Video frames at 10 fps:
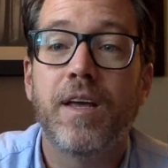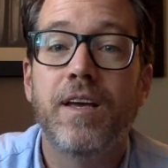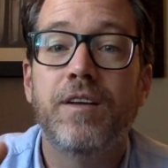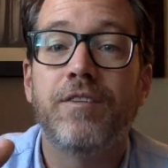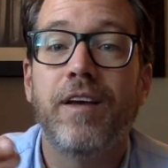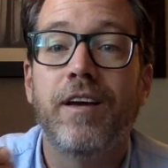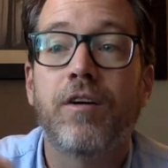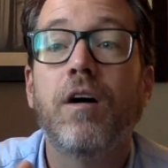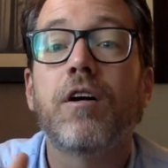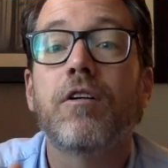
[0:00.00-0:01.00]
is a
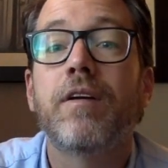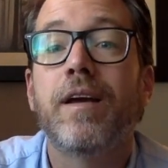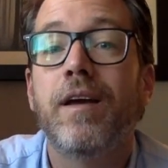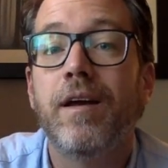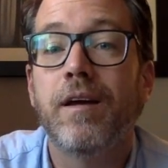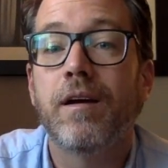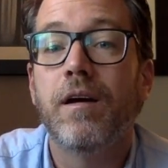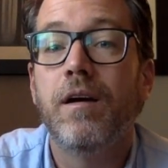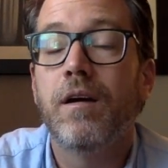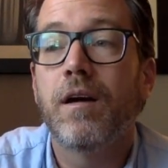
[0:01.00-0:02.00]
conquering king
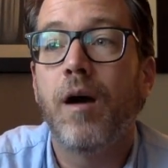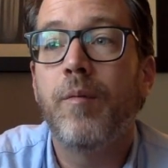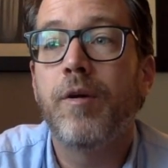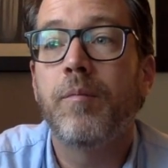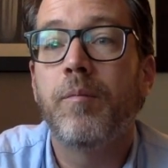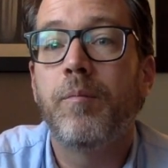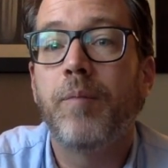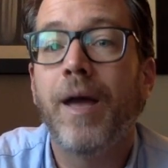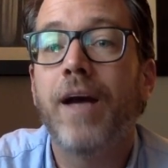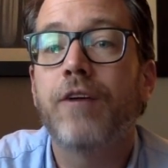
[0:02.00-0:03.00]
coming
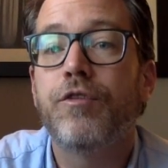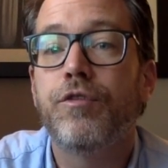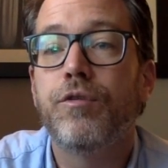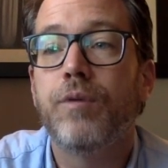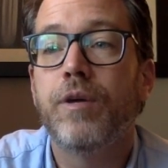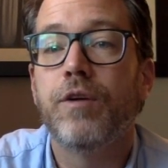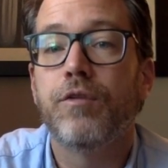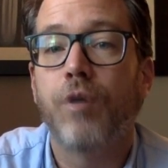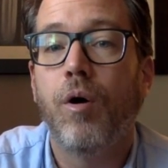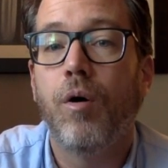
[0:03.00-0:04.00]
back to
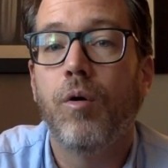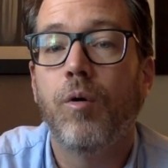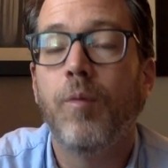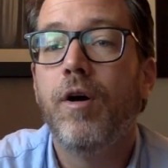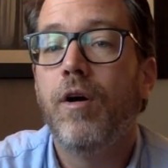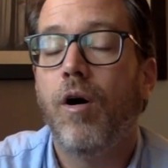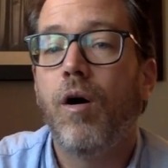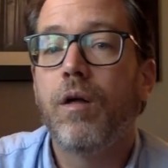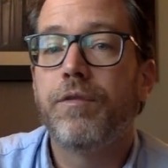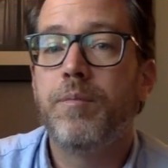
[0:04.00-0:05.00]
his home.
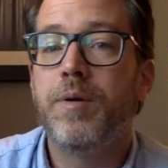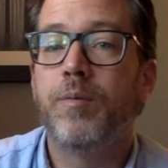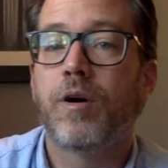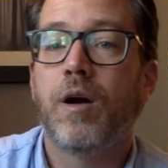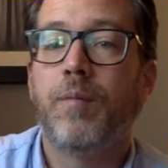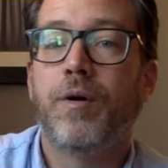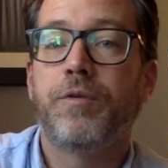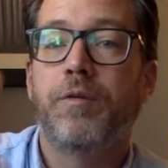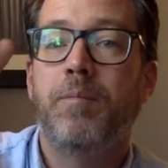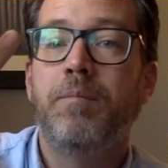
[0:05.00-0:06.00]
All of the people come out
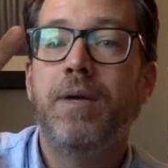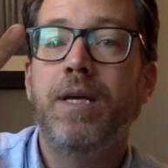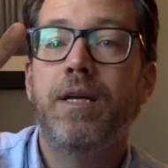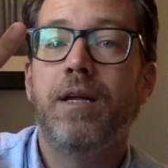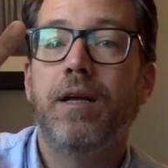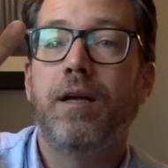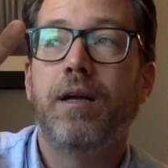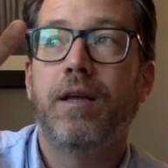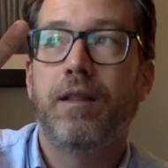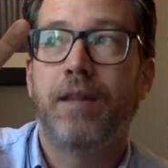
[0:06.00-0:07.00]
to meet
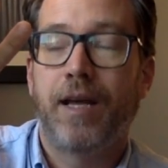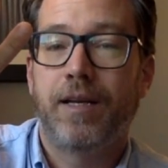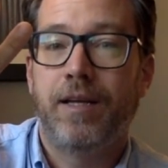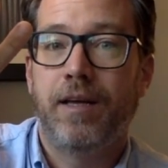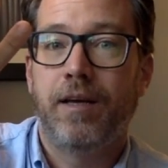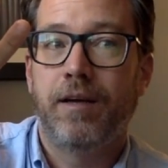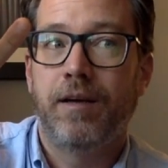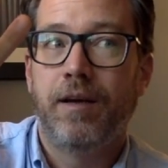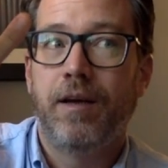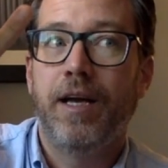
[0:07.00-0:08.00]
that king,
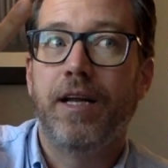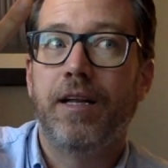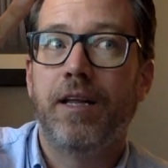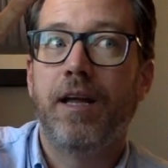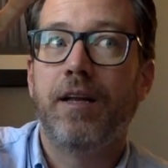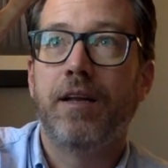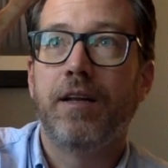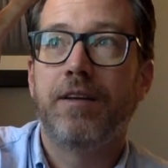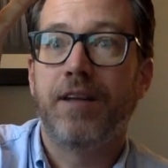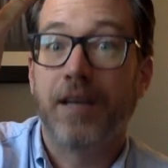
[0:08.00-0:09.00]
and then
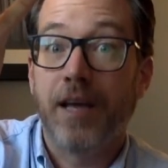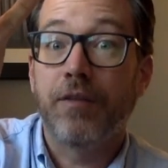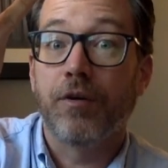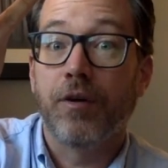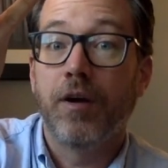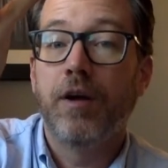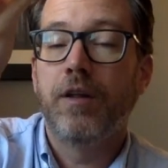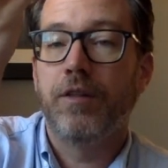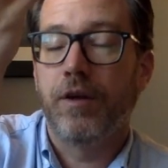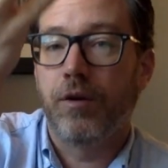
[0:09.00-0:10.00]
together
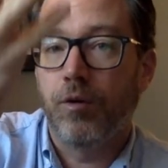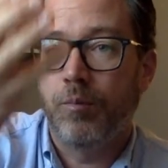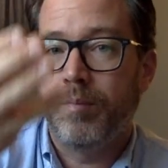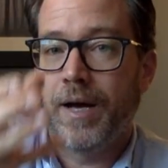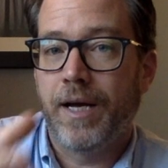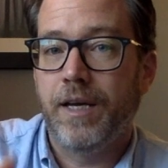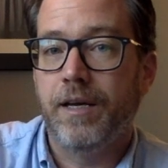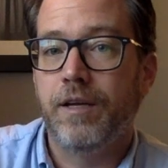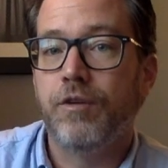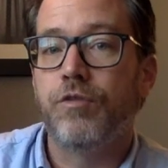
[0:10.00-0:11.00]
they go back
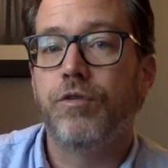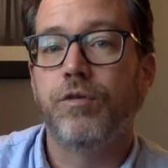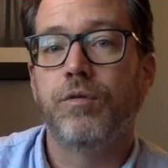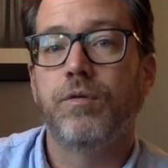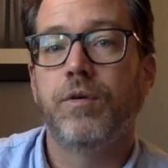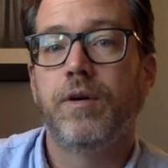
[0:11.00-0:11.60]
into